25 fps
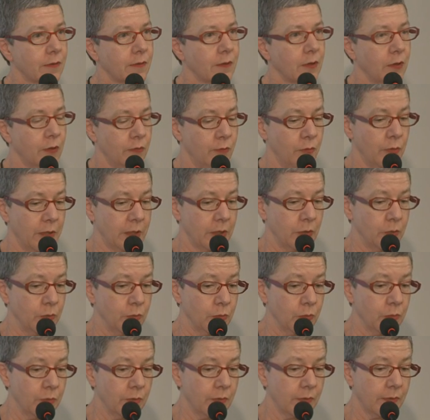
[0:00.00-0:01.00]
of
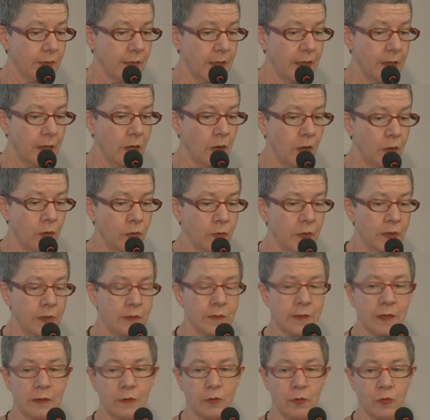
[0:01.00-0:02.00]
records and holdings
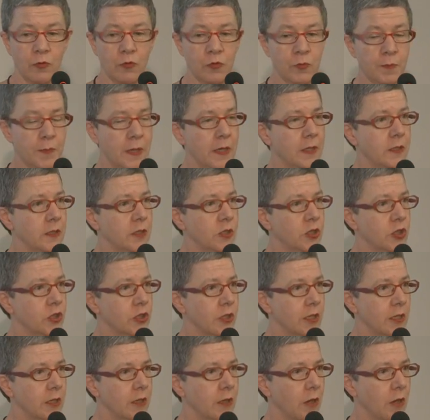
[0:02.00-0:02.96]
are all managed in